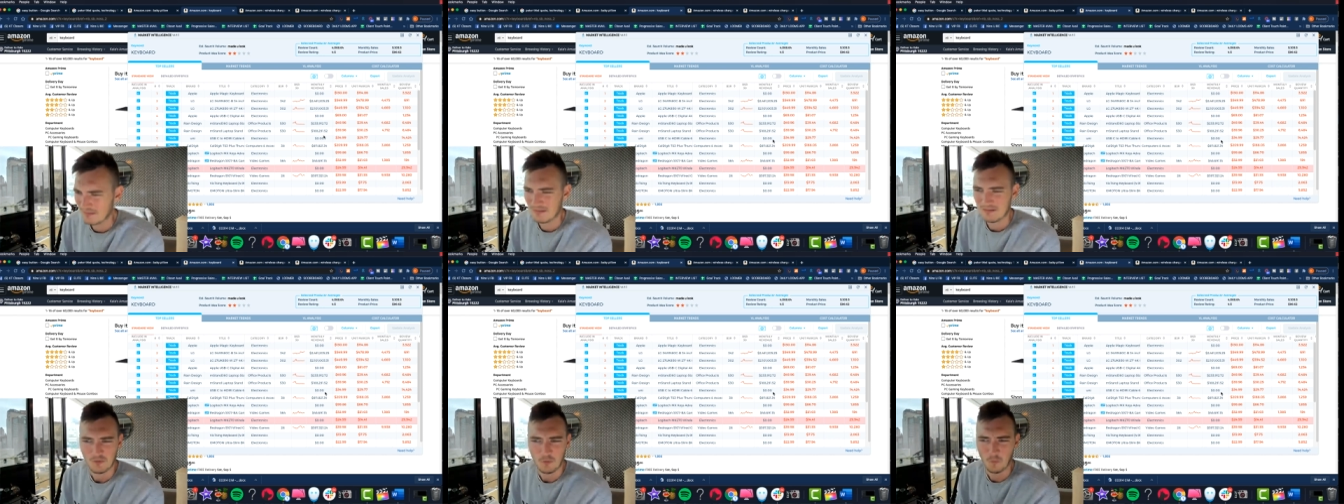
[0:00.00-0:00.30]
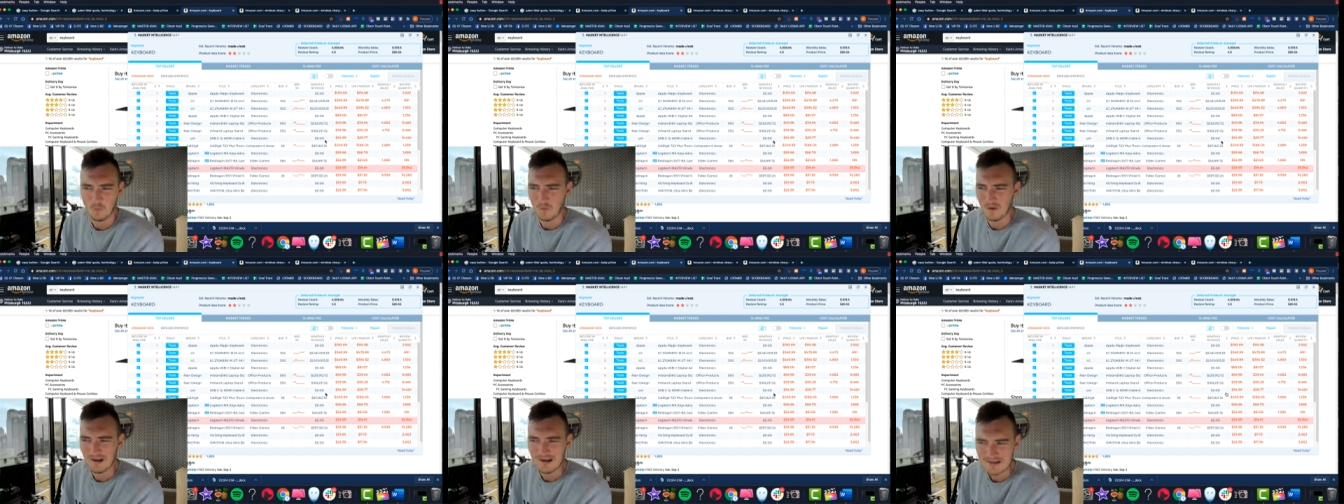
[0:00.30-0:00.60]

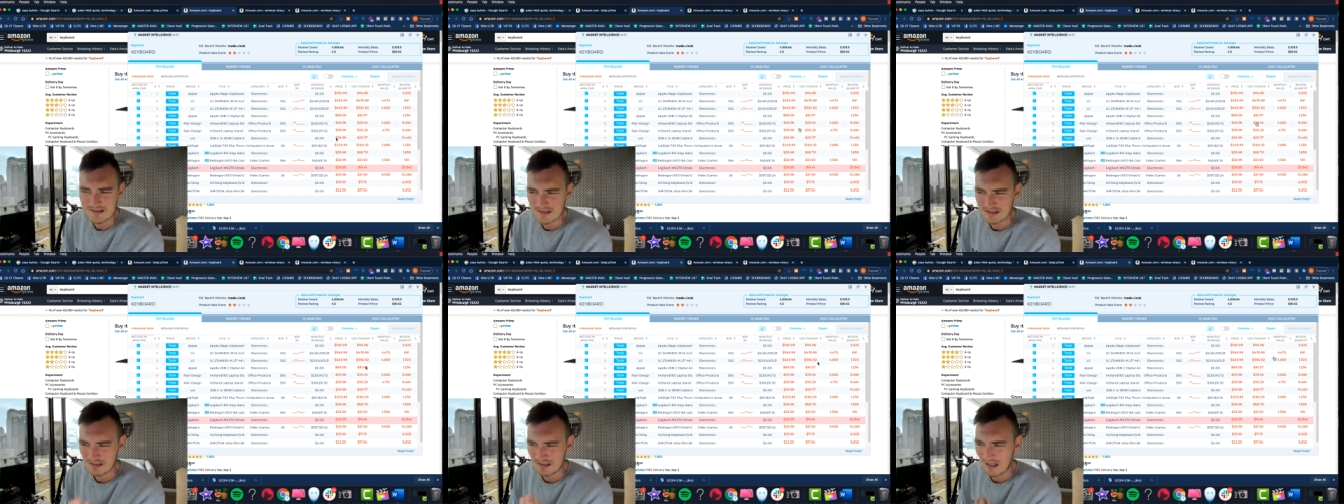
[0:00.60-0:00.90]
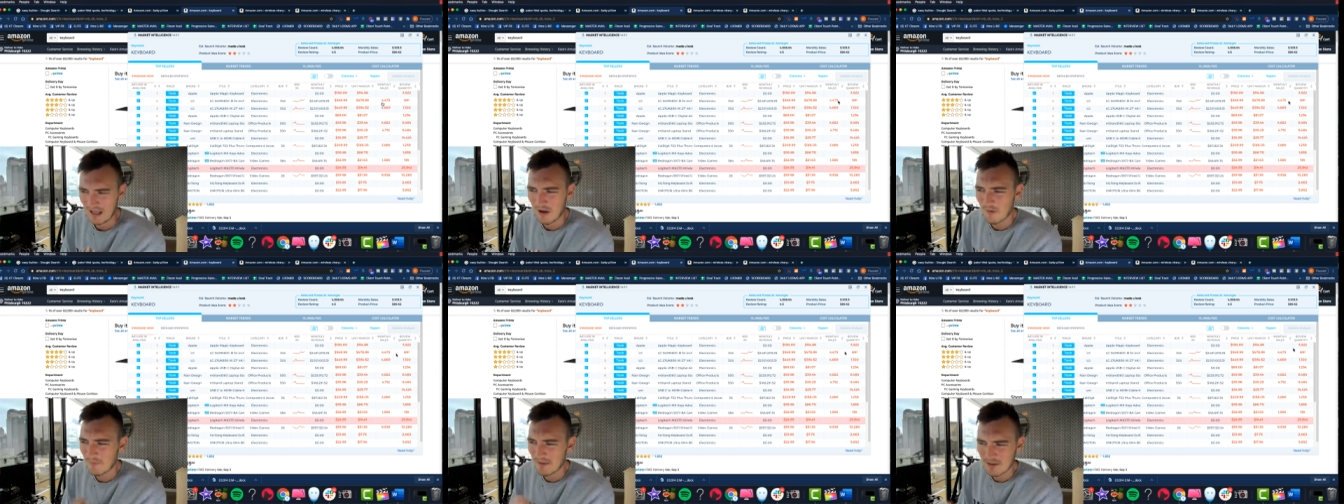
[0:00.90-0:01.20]
What?
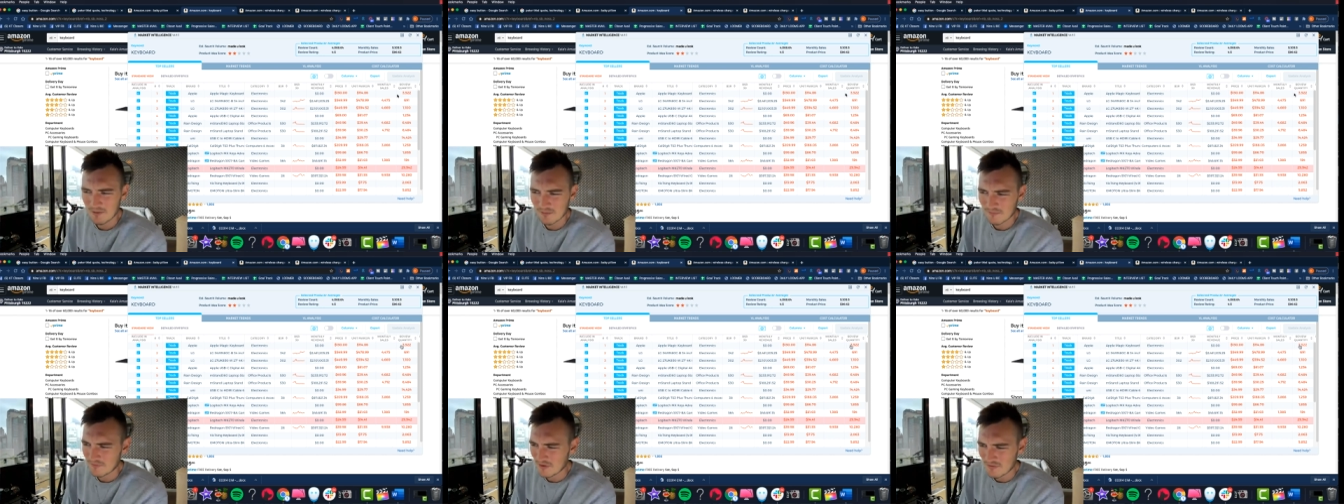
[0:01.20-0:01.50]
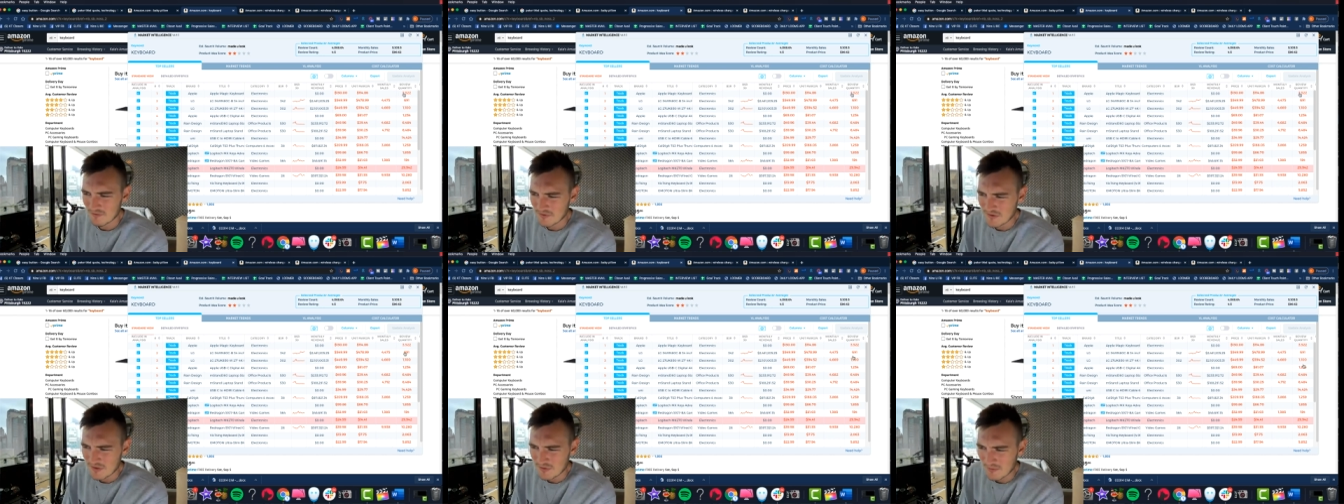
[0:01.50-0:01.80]
How many
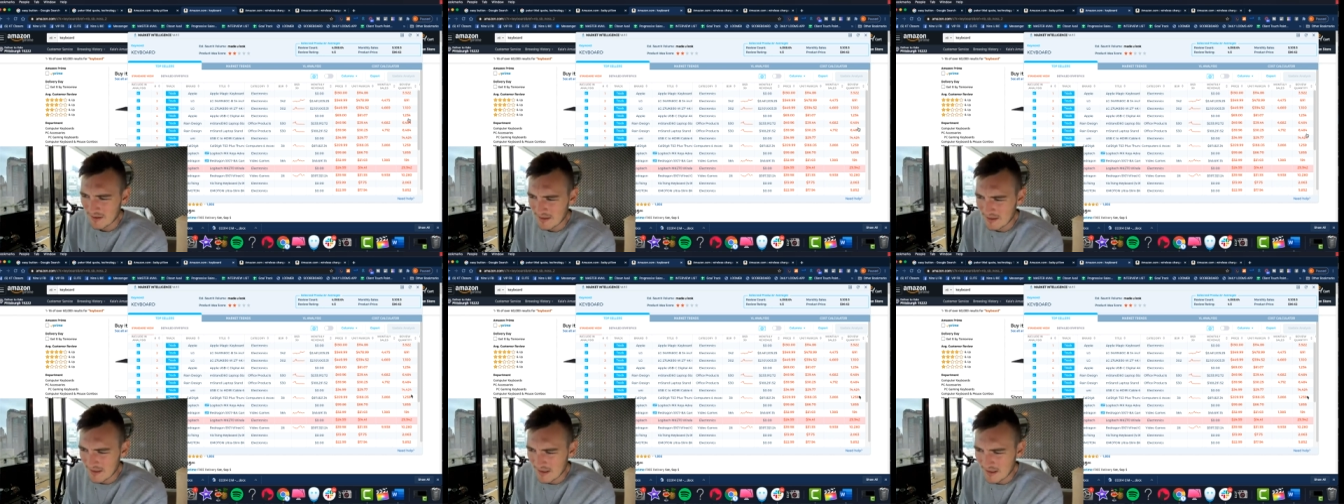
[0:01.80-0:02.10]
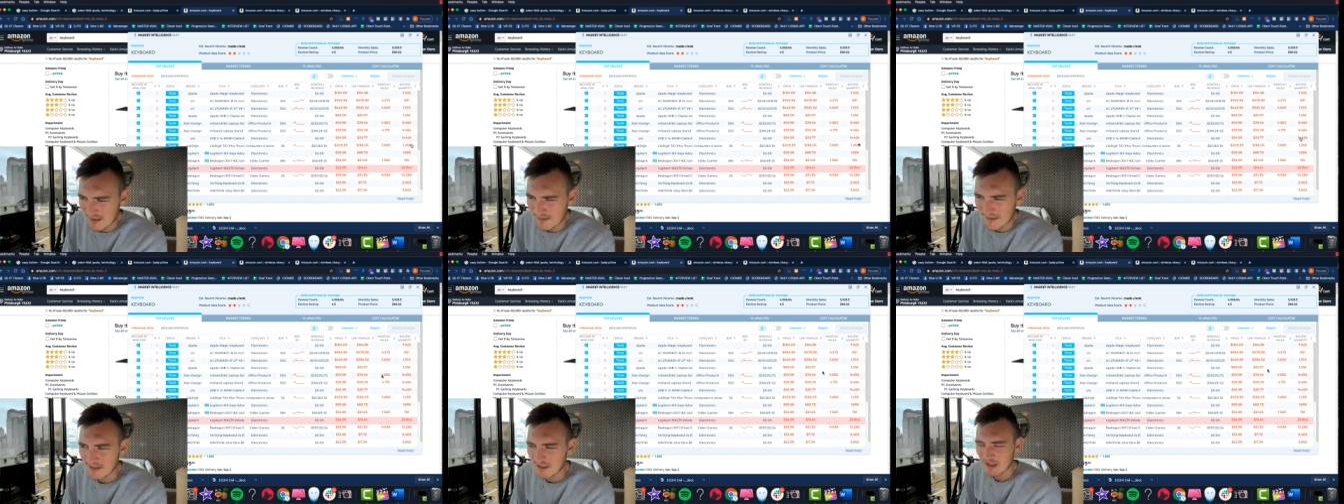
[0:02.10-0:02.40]
reviews do I
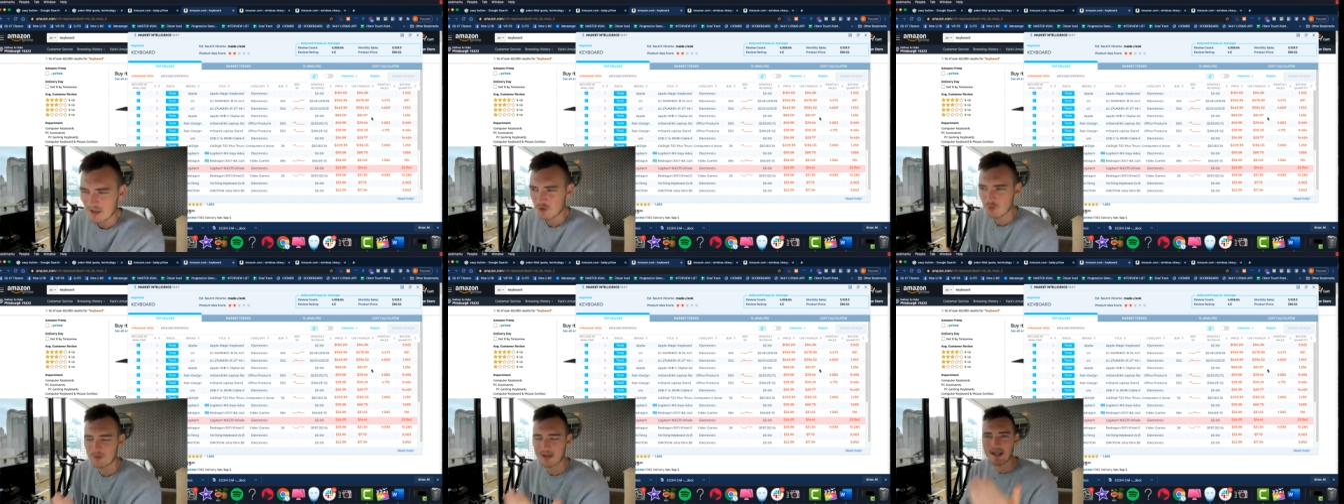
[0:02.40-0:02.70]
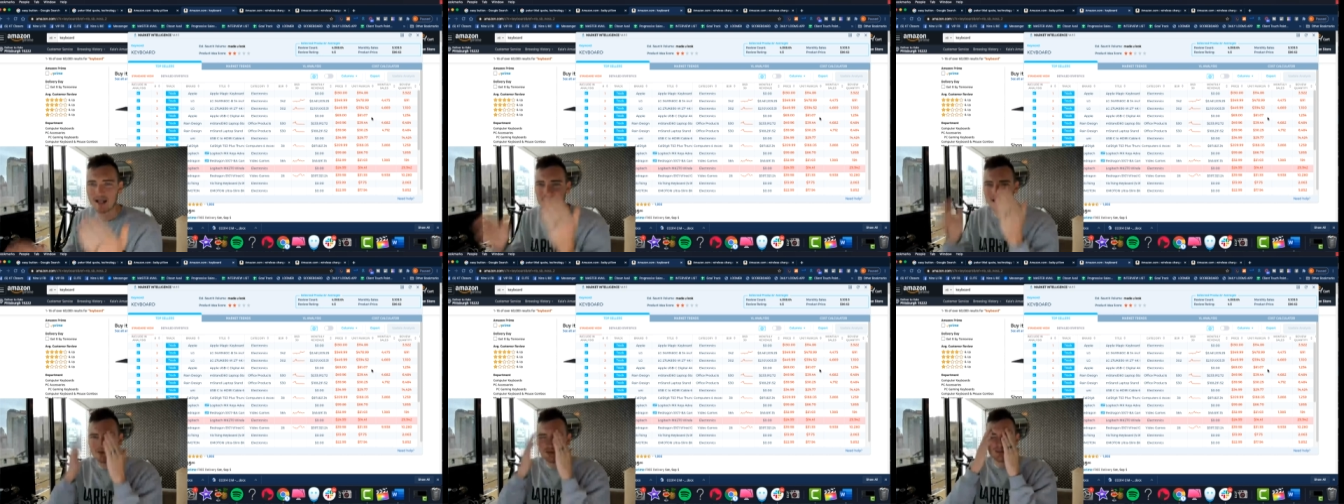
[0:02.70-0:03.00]
need? Like, you
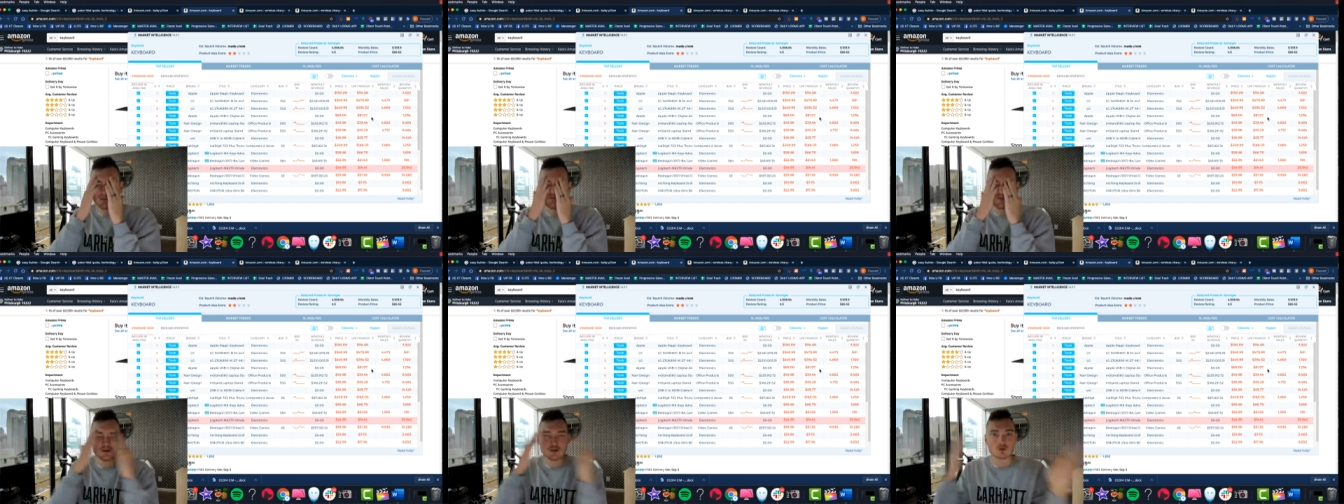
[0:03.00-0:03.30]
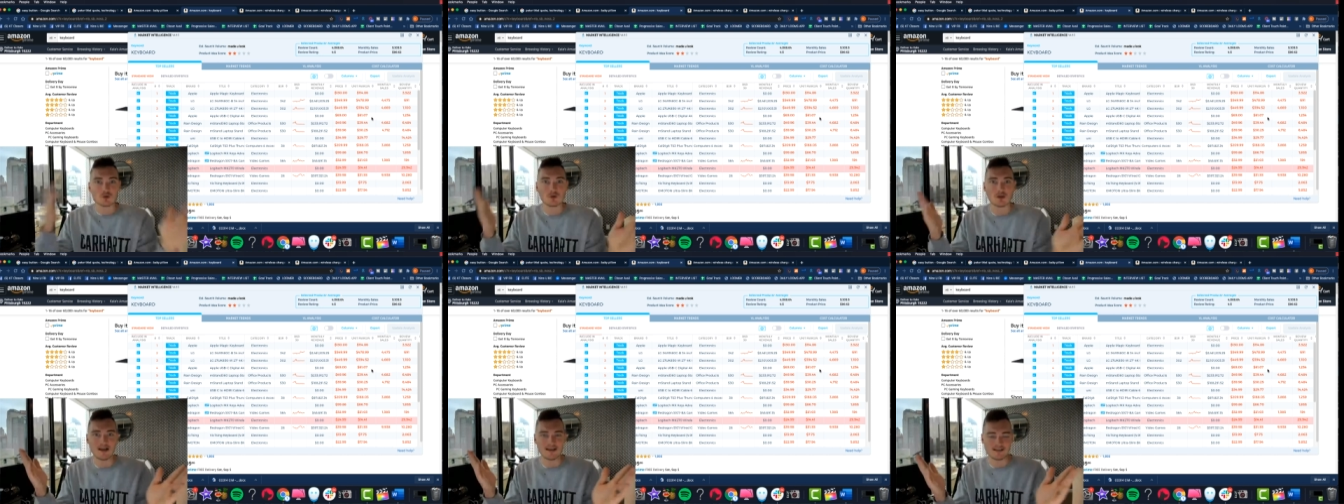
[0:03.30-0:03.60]
can't even
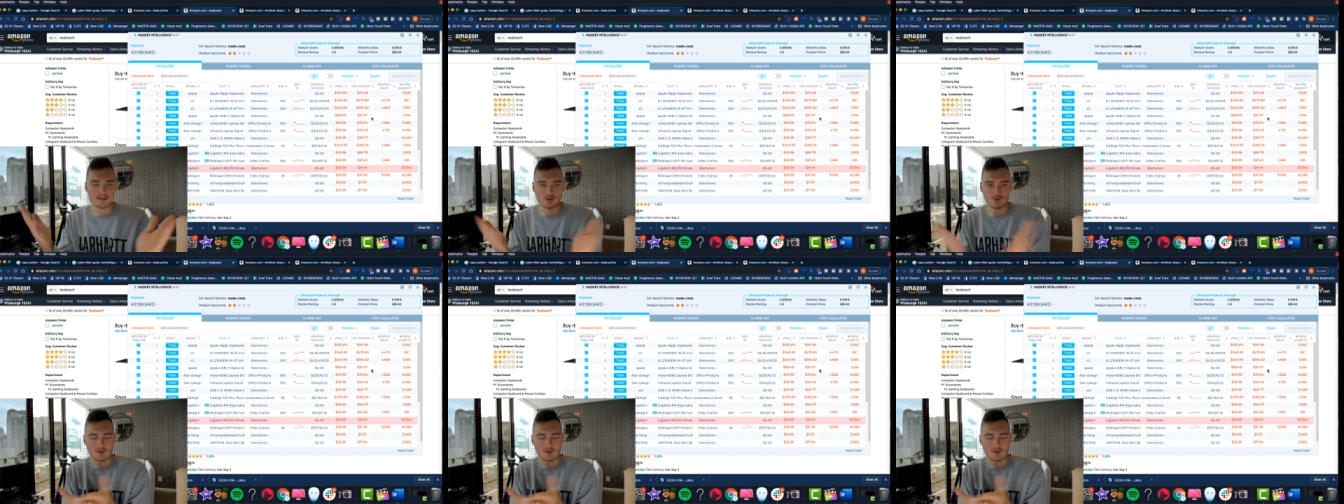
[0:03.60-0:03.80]
visualize it.